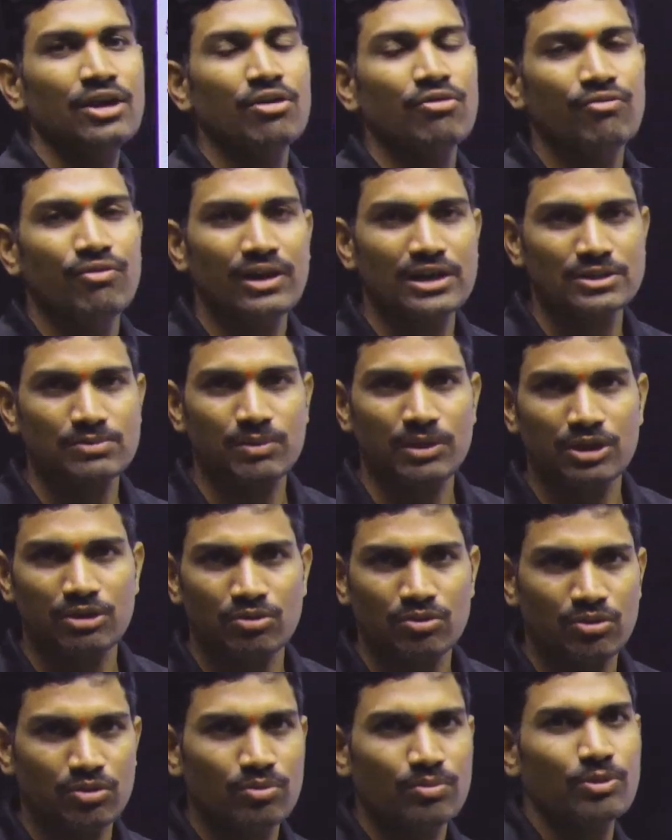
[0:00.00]
phosphate
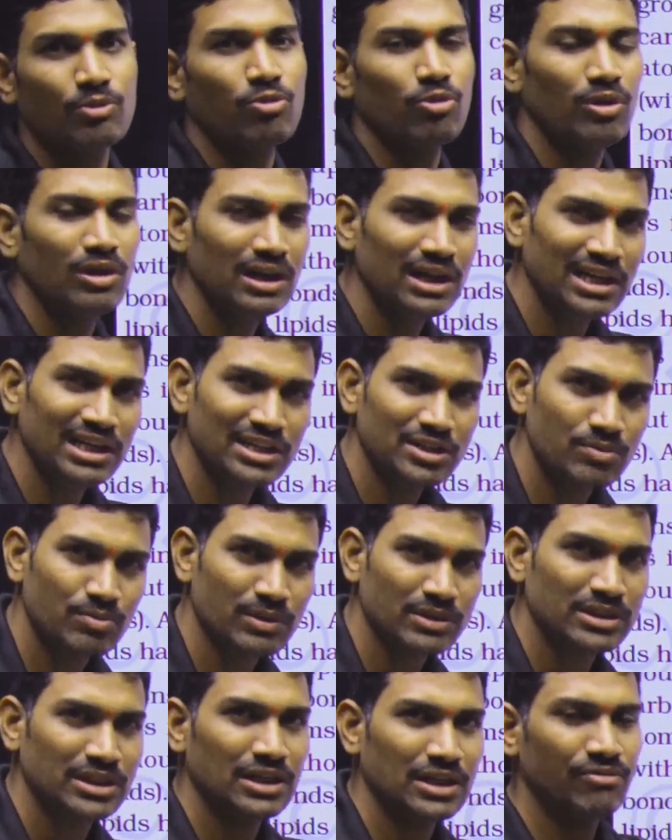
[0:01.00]
group, choline is
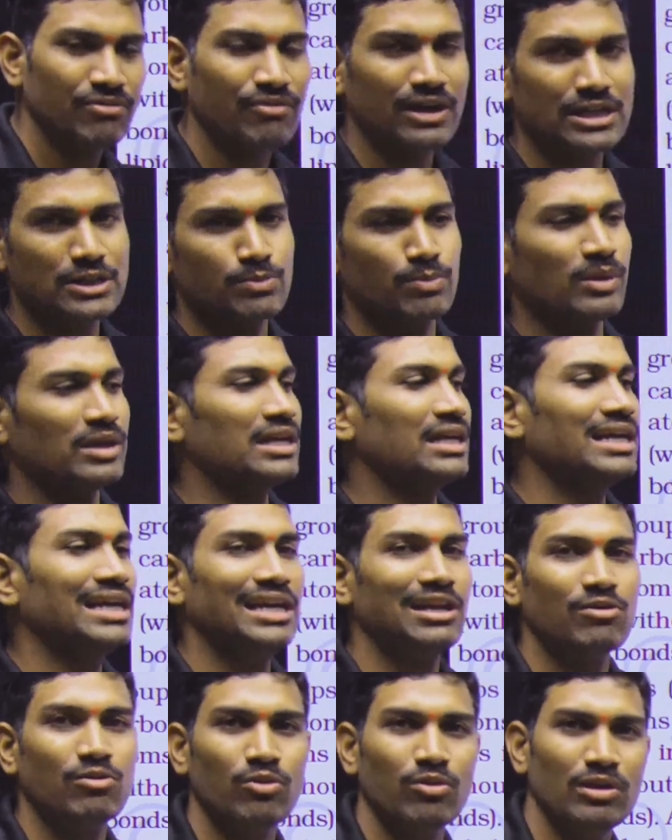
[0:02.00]
present, phosphatidyl
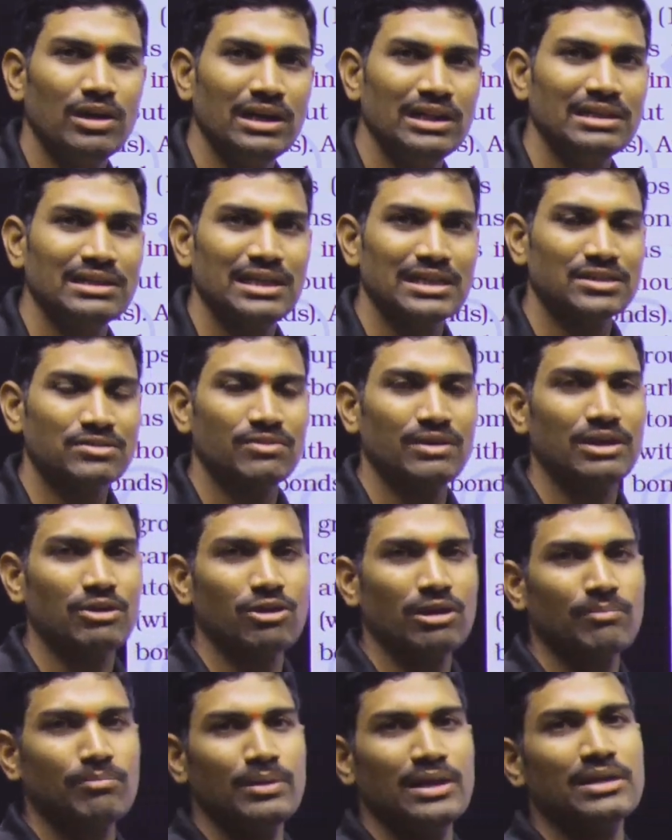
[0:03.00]
choline, that's why
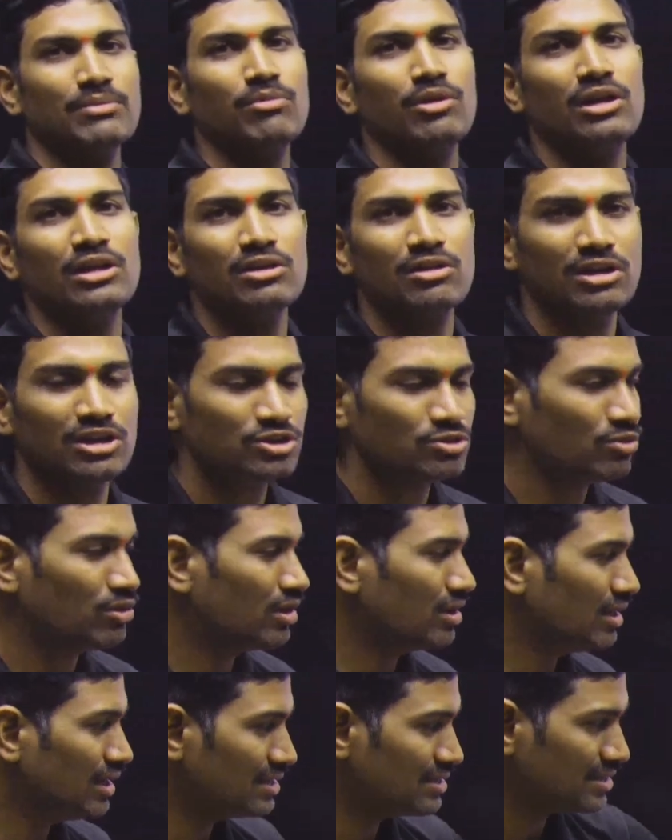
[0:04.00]
complete molecule is called
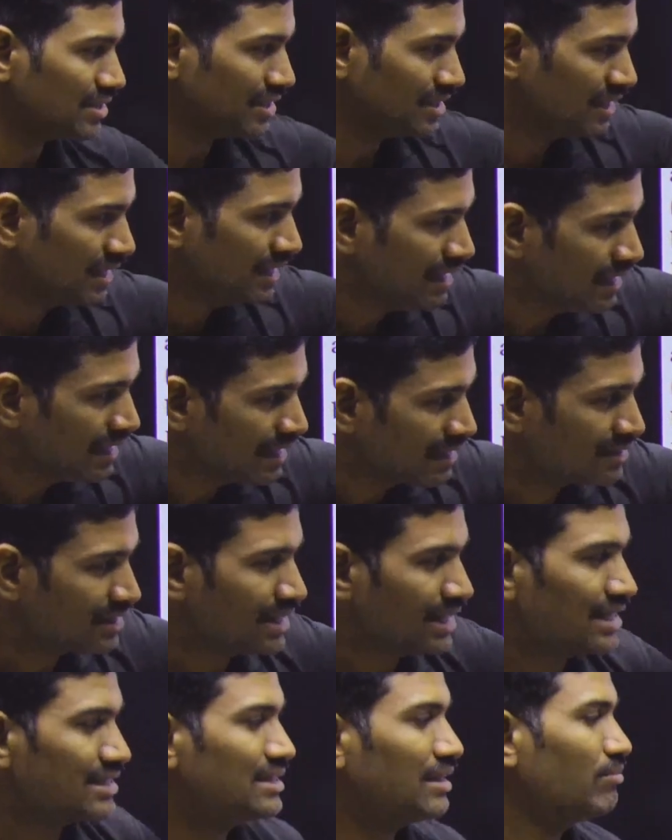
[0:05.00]
lysine. That
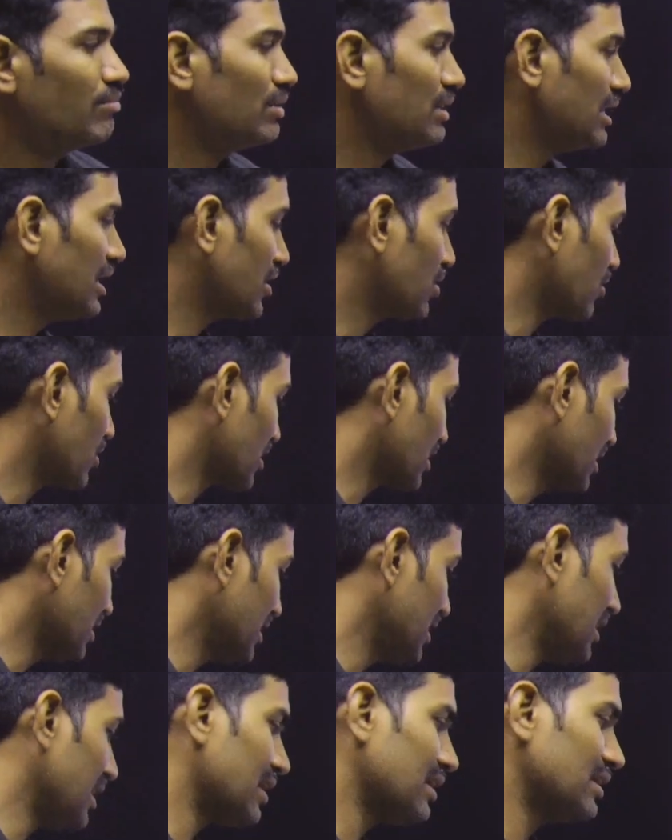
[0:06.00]
example they are talking
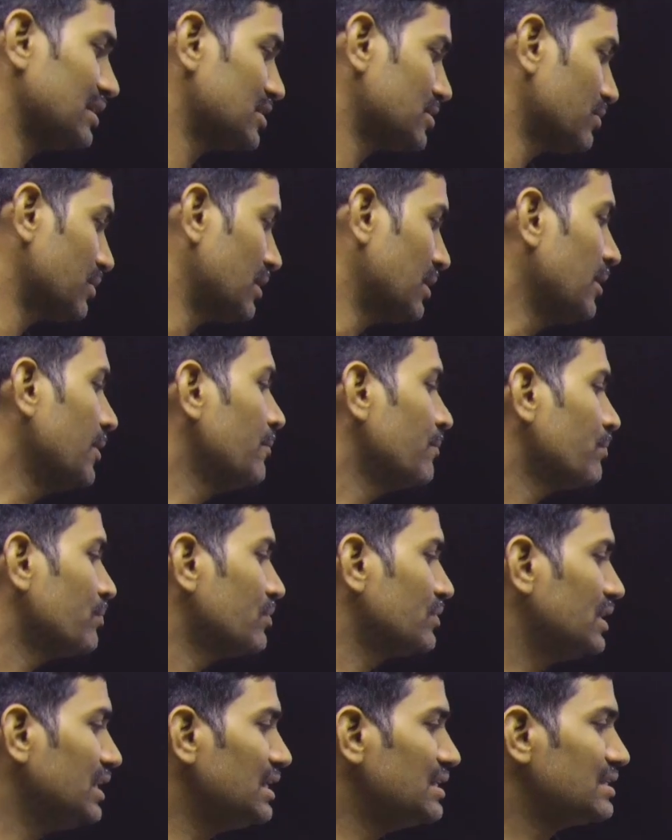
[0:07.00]
here. Next one,
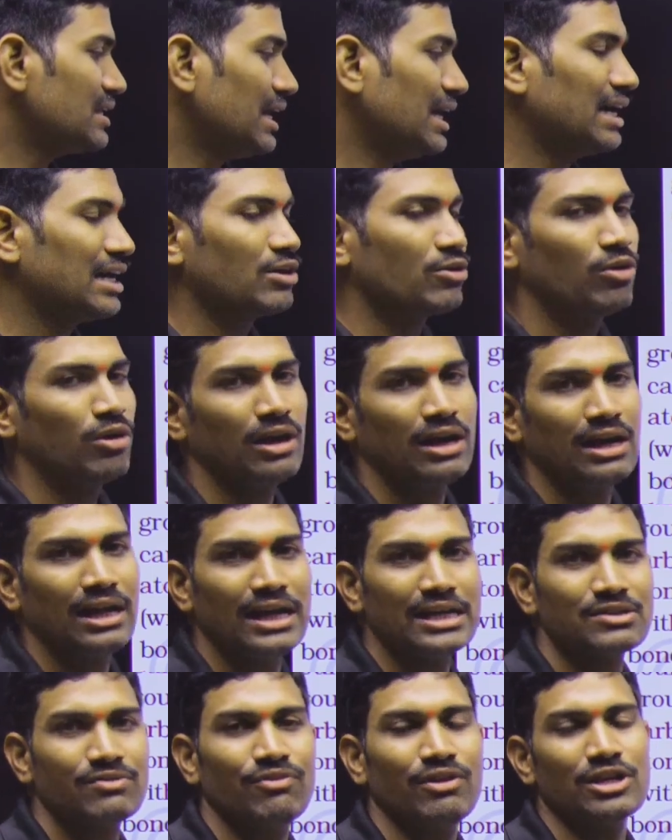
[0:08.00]
these are called
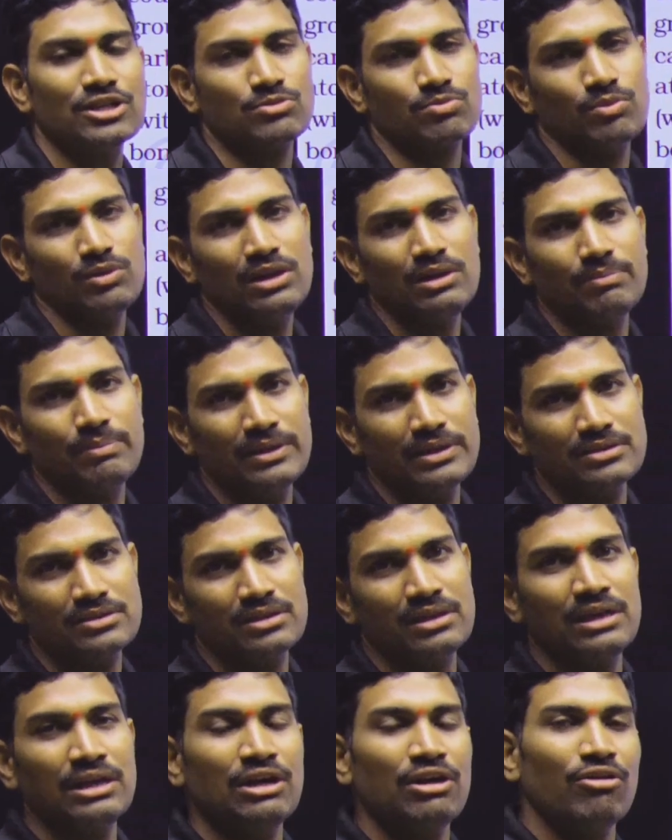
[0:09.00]
as phospholipids.
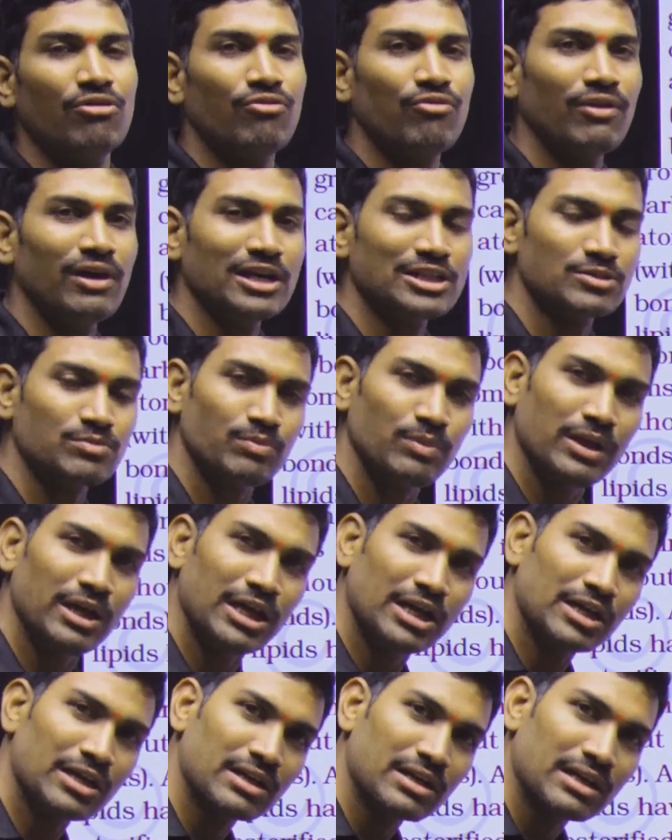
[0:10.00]

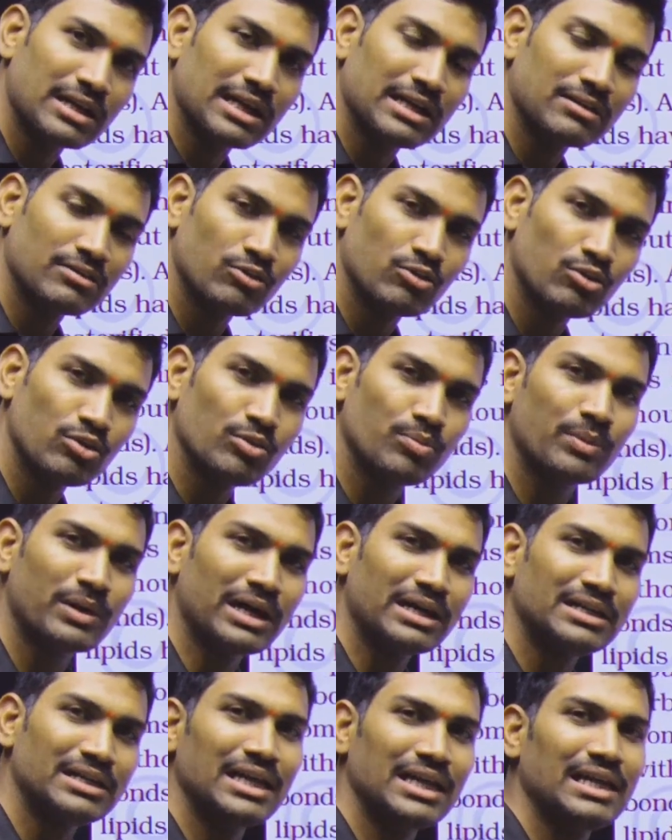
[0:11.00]
Phosphate group
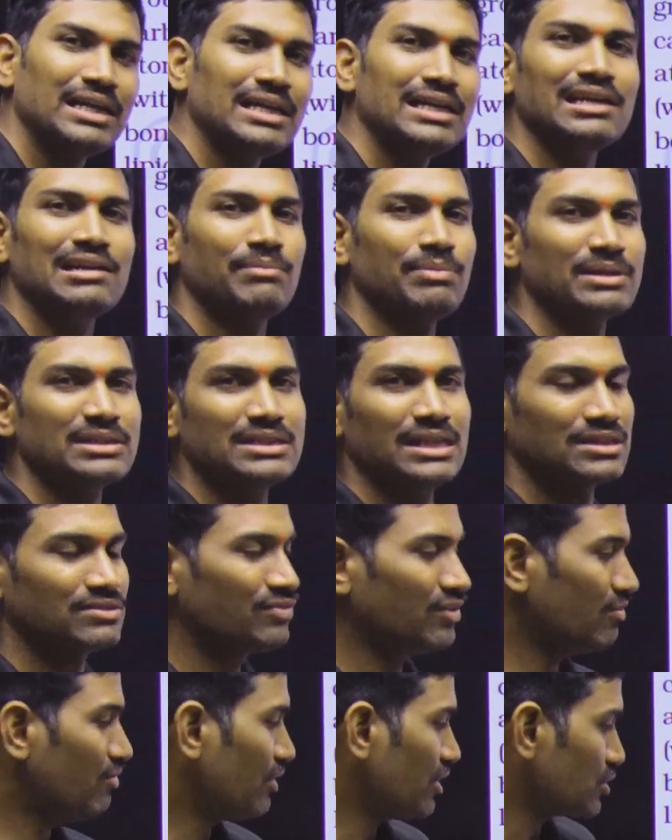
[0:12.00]
containing lipids, that's
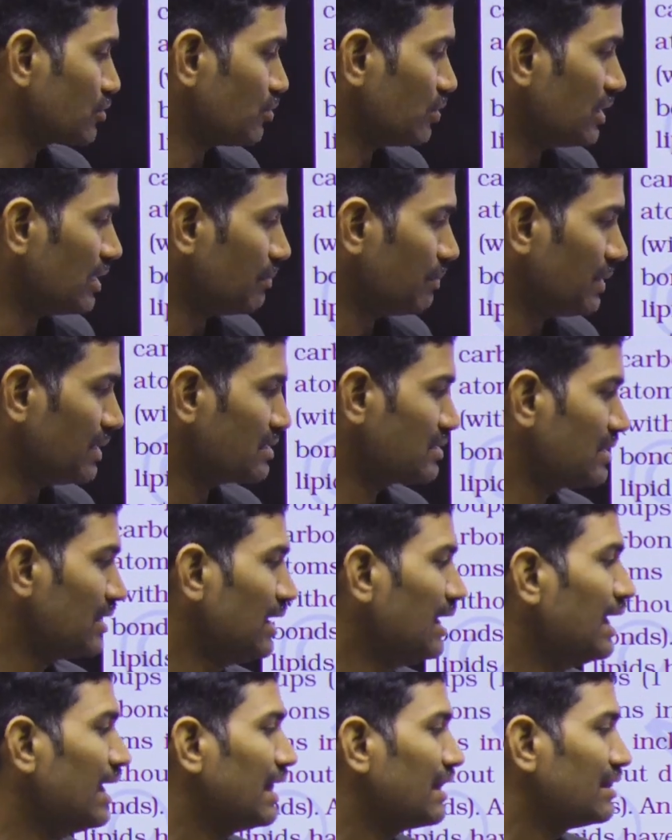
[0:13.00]
why phospholipids.
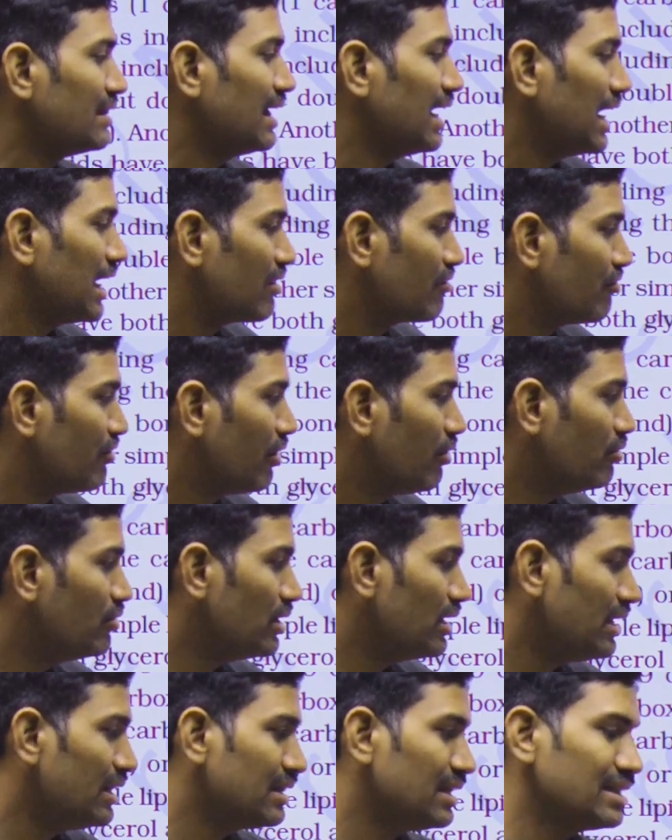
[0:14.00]
They are found
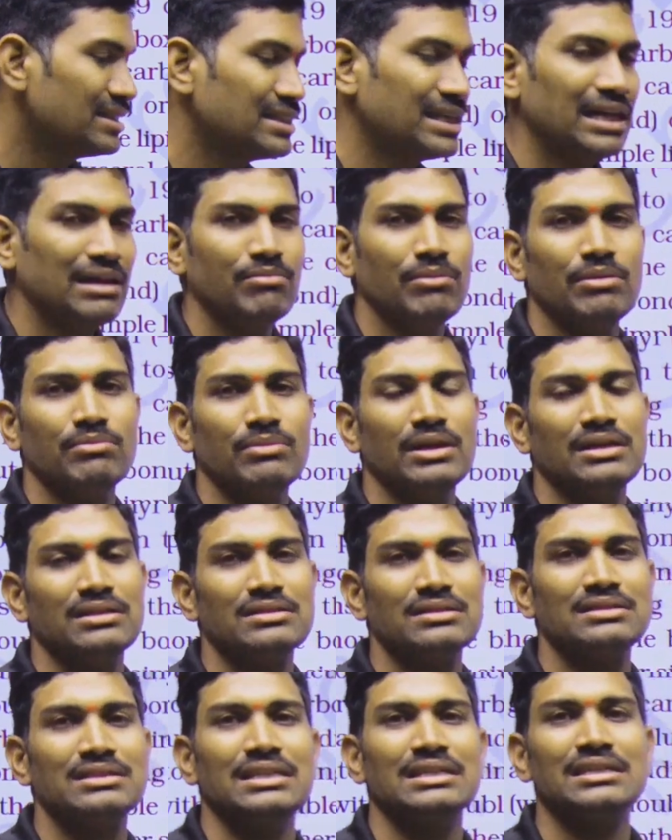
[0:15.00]
in the cell membranes.
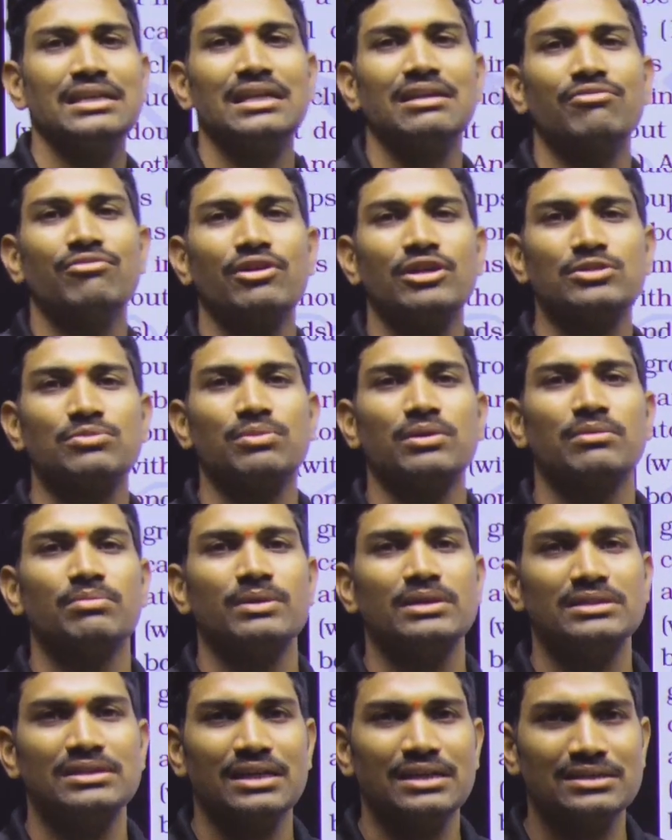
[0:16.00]
Generally
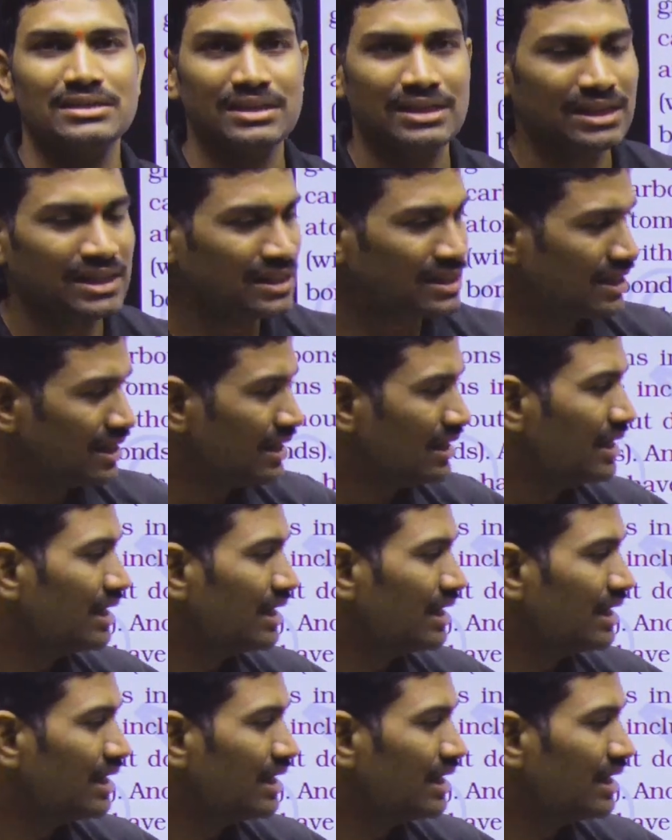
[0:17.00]
phospholipids are seen in the